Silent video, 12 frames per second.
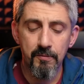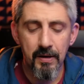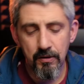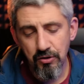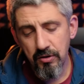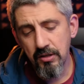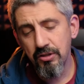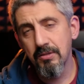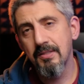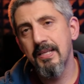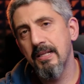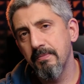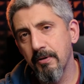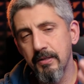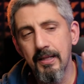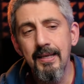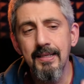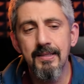a construction standpoint,
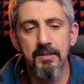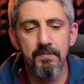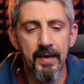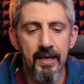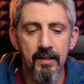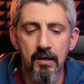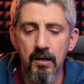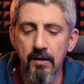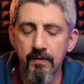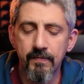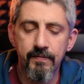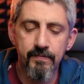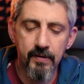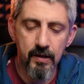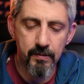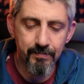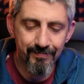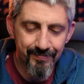the lens is made of
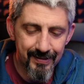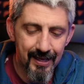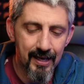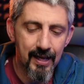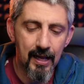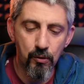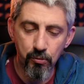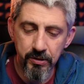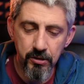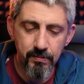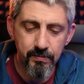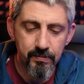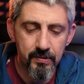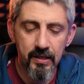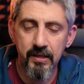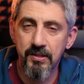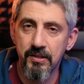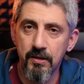aluminum. The
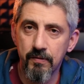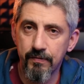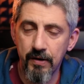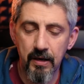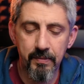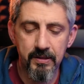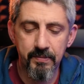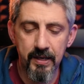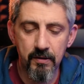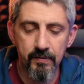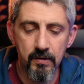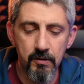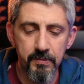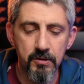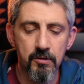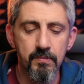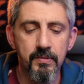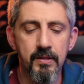exterior frame is made of
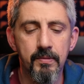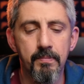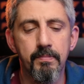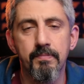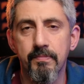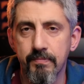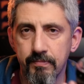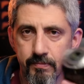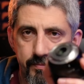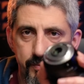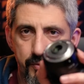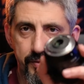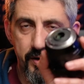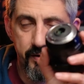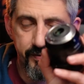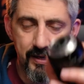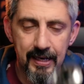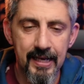aluminum. The rear
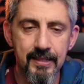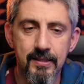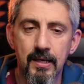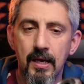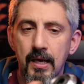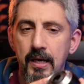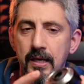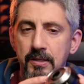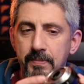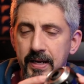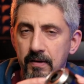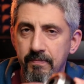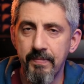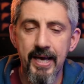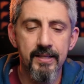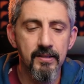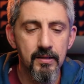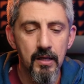of the lens is made of
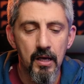metal.